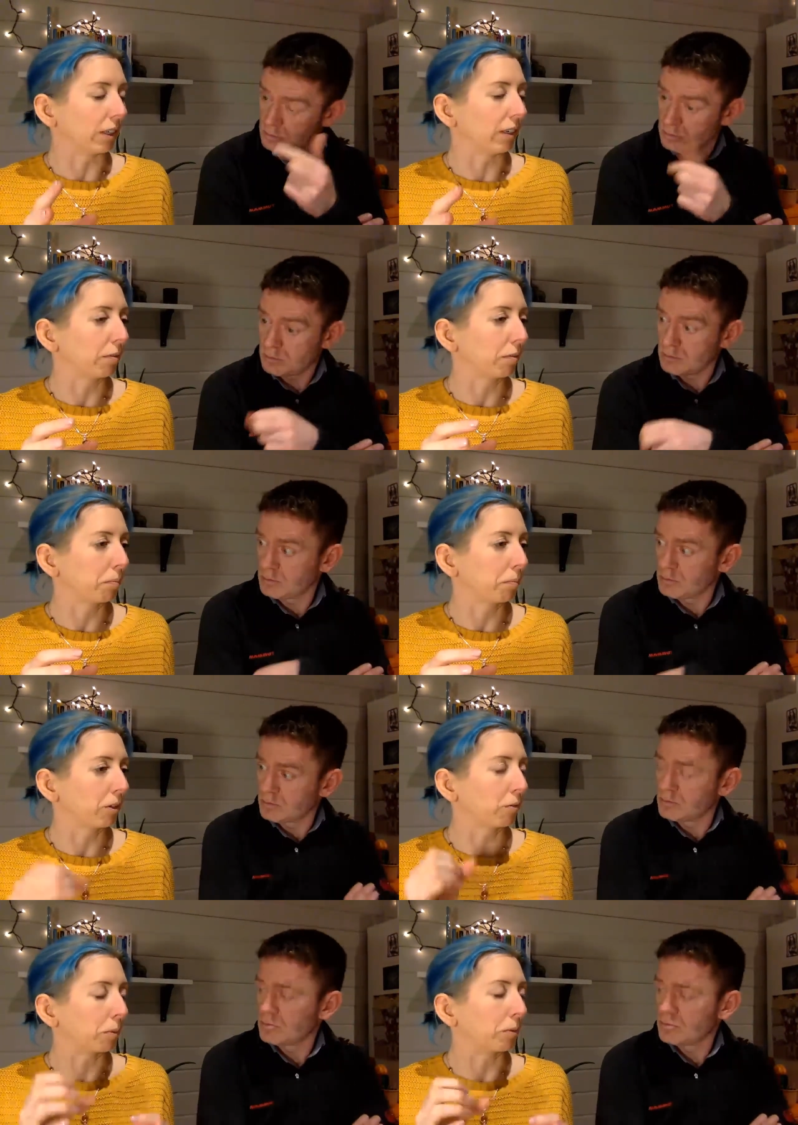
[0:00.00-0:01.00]
Speaker 1: it
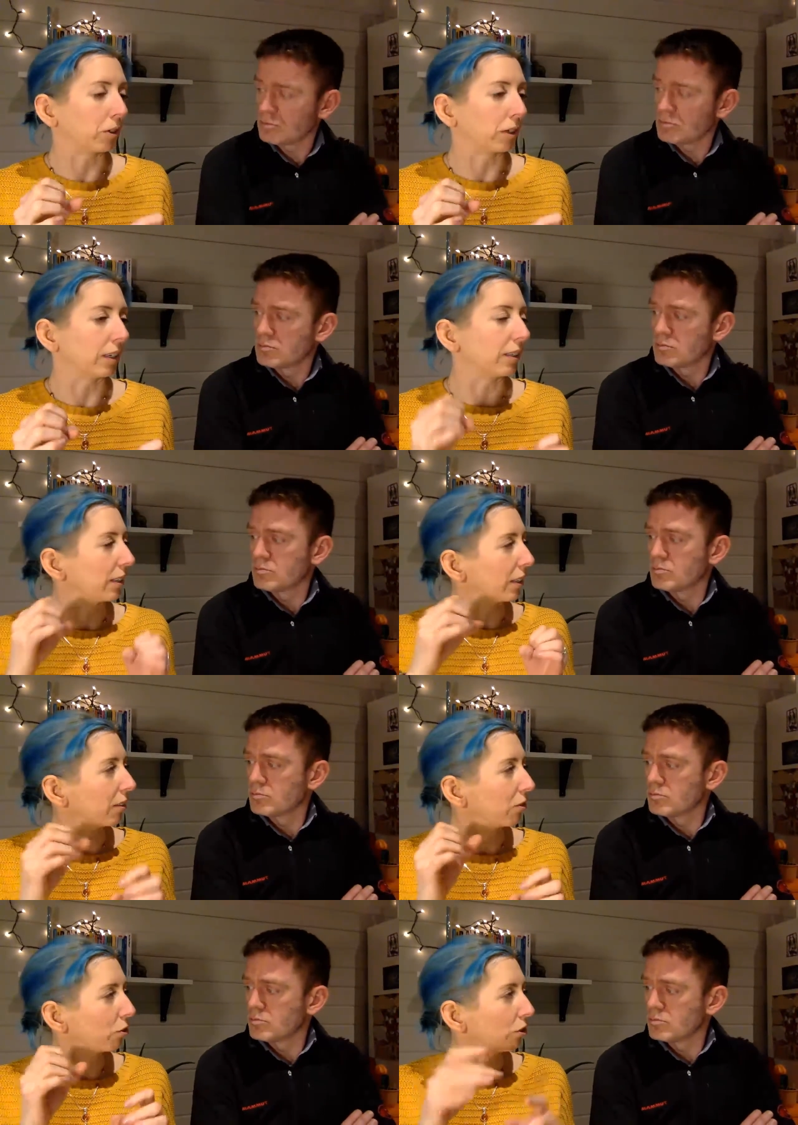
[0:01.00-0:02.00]
self-publishing it and letting
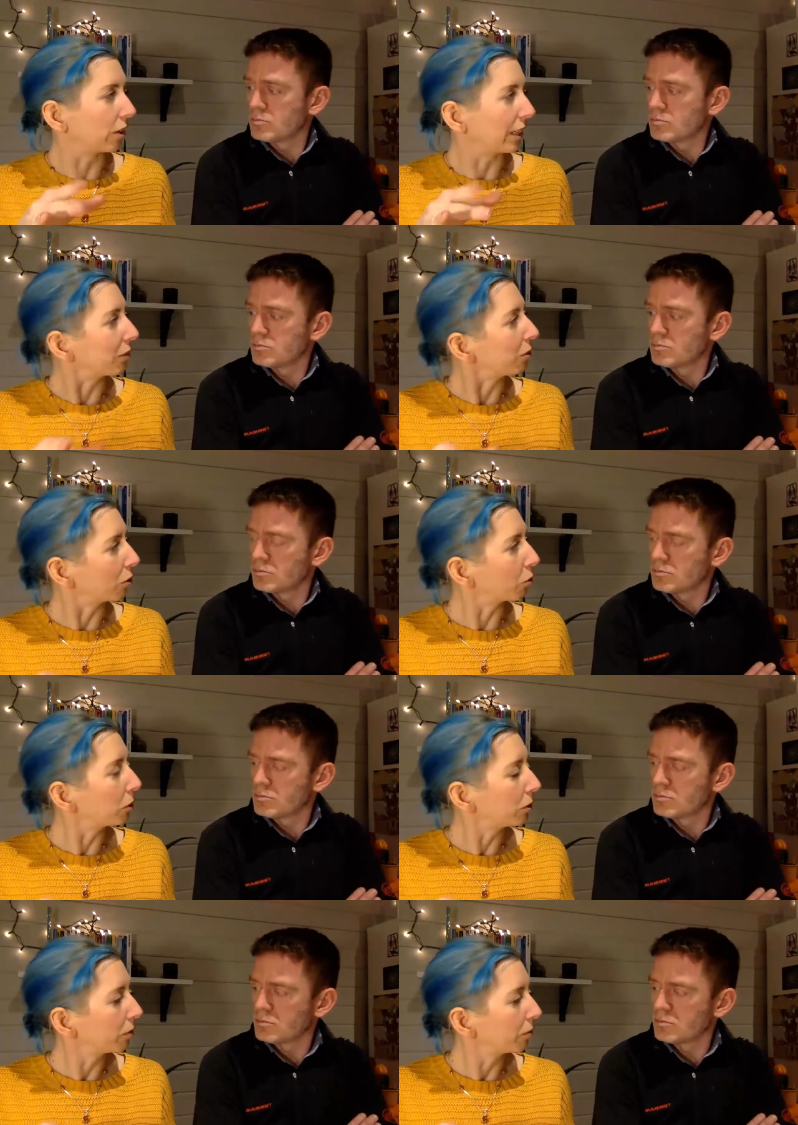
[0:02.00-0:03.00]
it trickle out into the
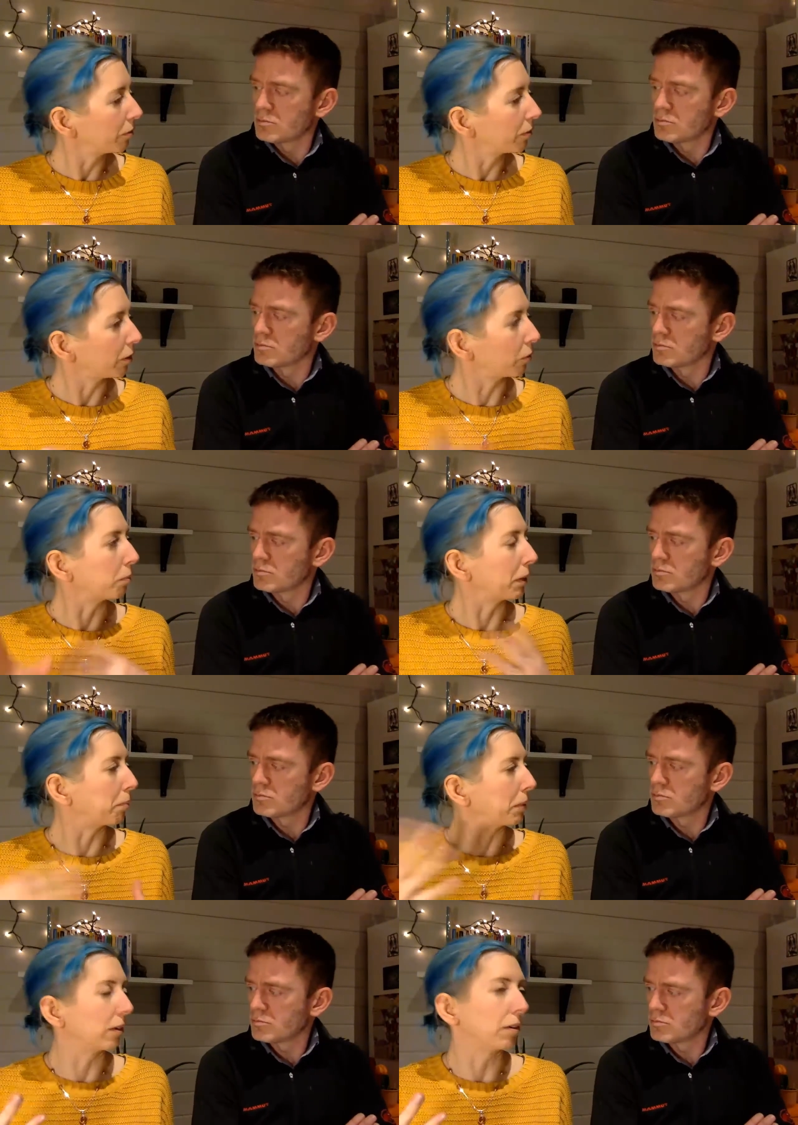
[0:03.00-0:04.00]
world mm-hmm. you want to make a
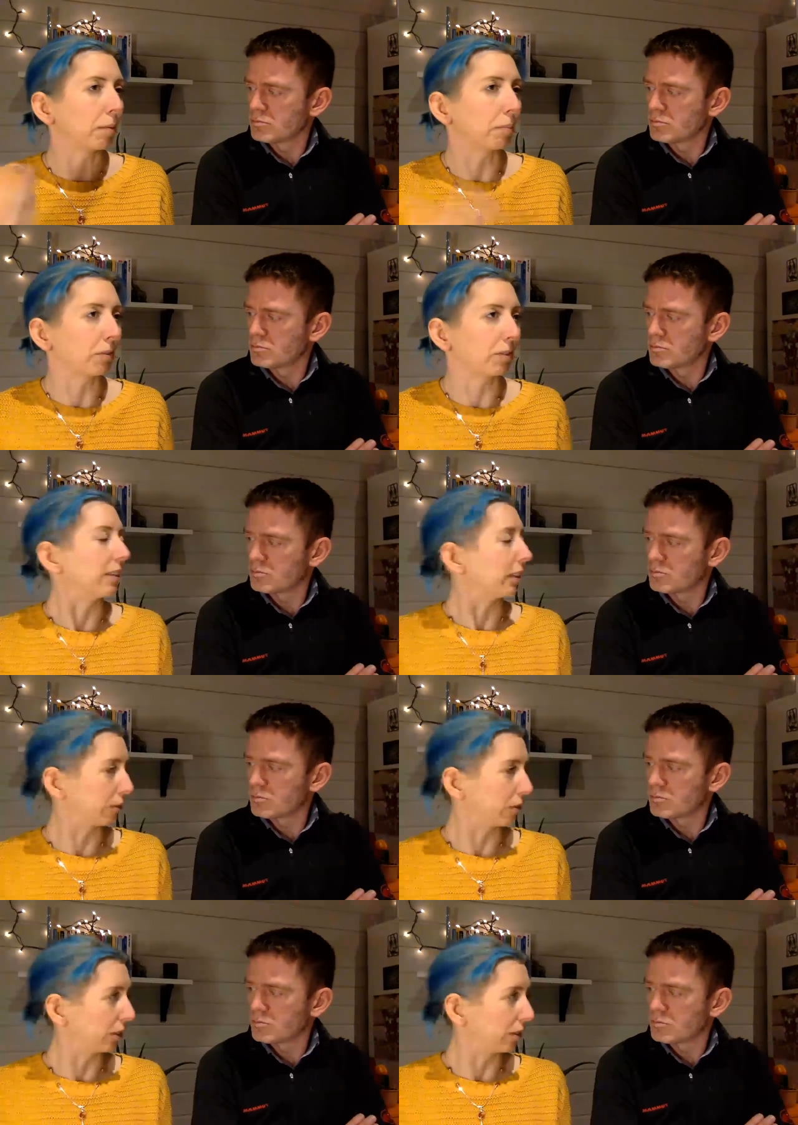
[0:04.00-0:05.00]
big a big deal
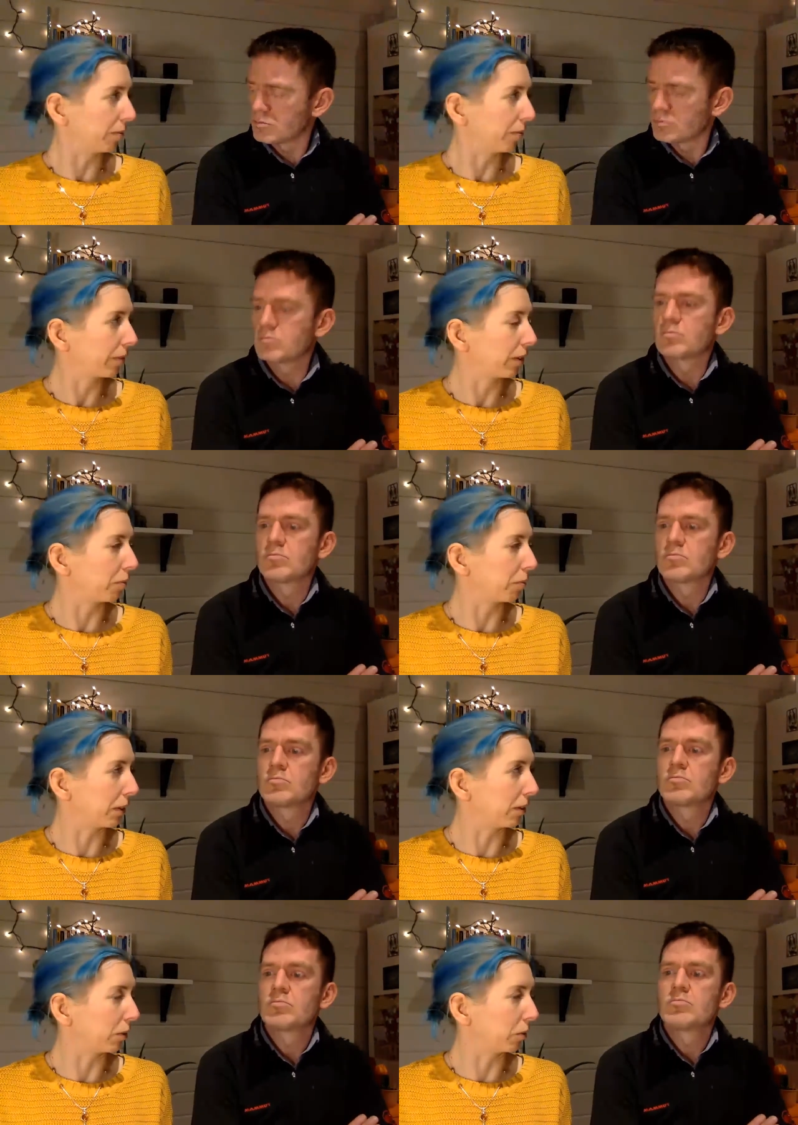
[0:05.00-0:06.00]
out of it that's
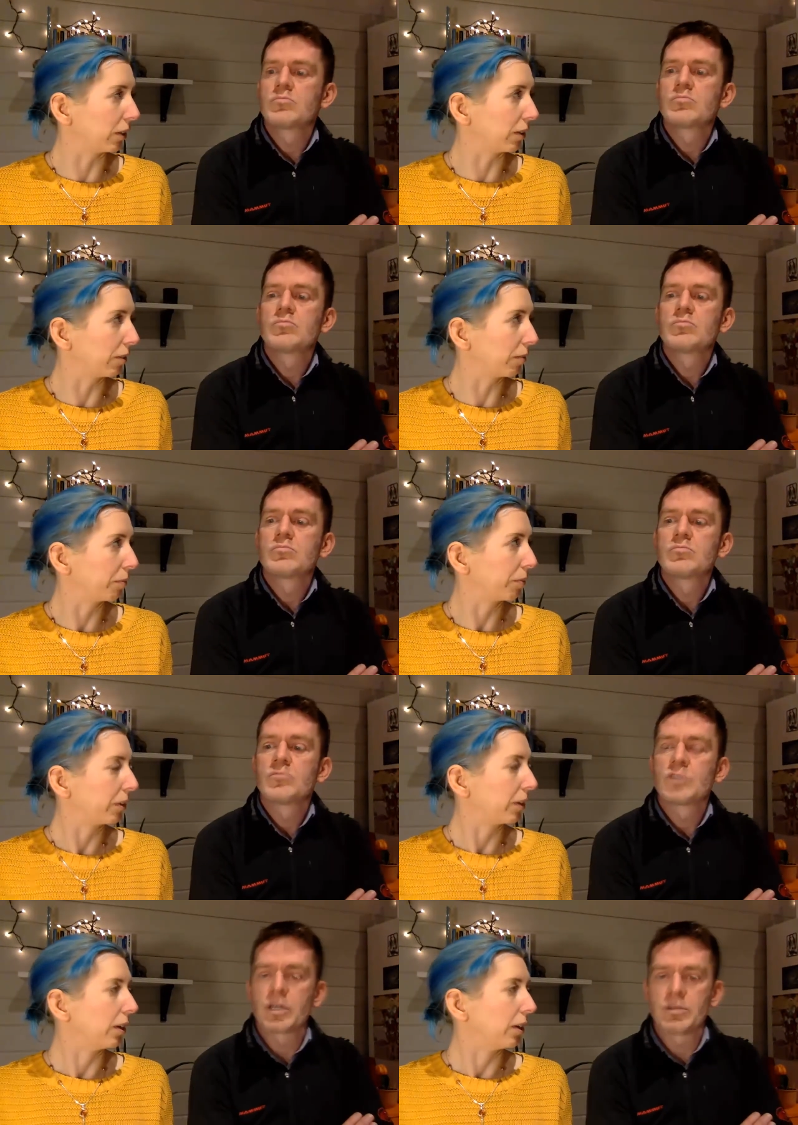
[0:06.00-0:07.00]
basically what it is
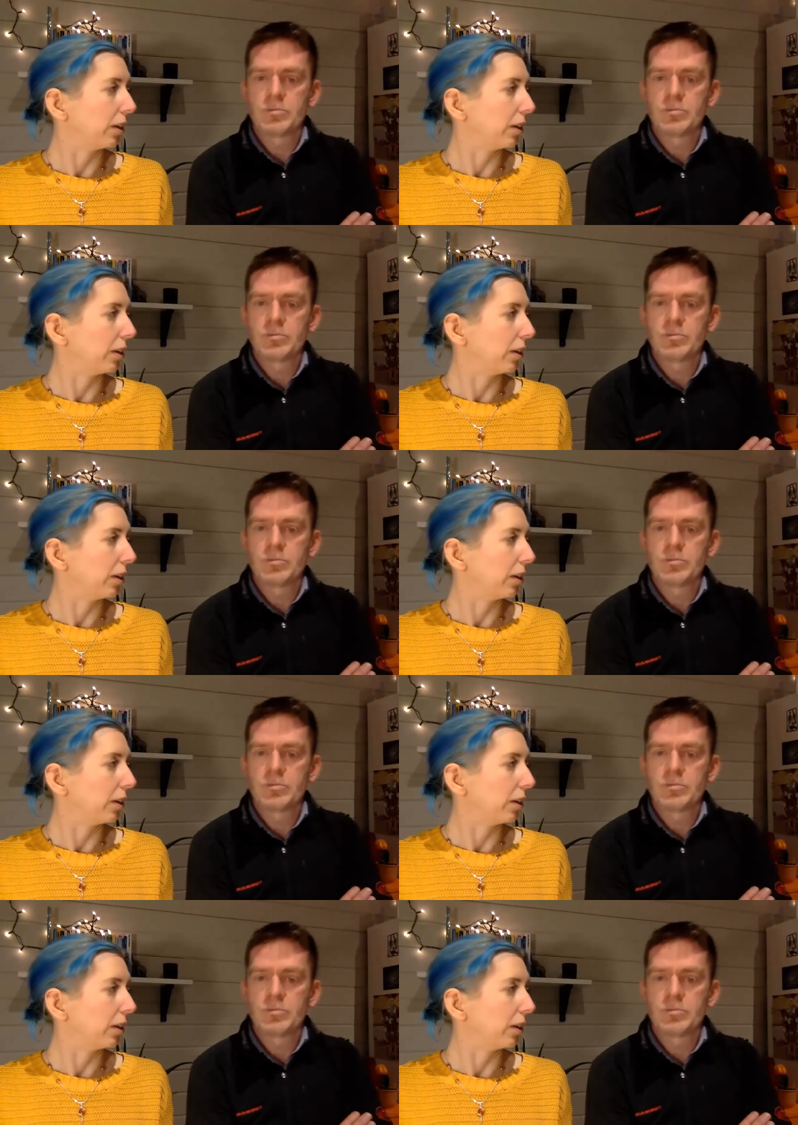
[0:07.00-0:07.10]
Okay.